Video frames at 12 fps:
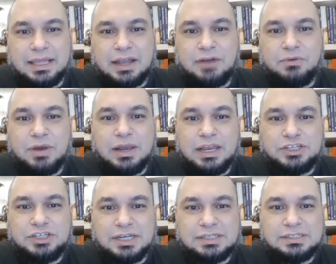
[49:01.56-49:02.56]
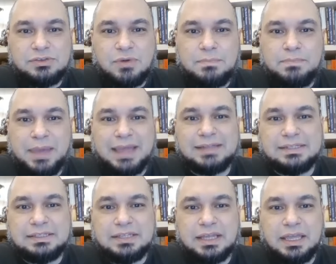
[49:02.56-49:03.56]
that are religions who are based
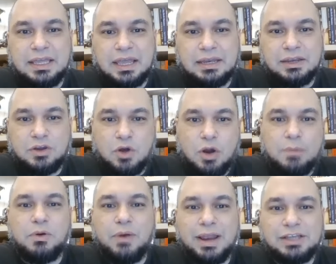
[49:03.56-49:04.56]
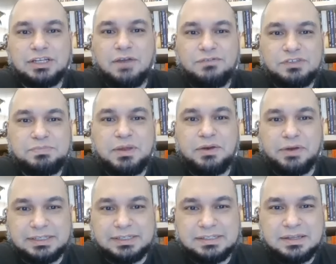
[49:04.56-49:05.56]
in incorporation of
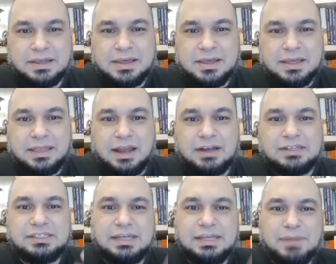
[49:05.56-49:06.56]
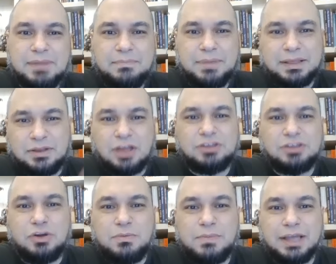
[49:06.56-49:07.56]
spirits. They're similar, but not
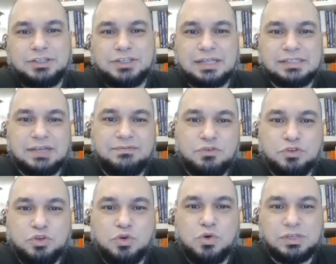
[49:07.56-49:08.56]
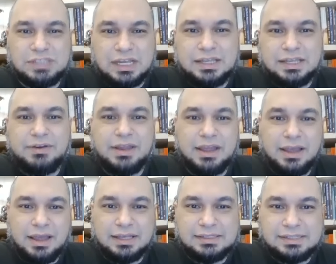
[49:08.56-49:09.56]
so much as a voodoo,
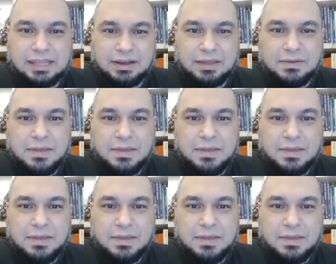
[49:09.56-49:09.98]
Santeria, etc.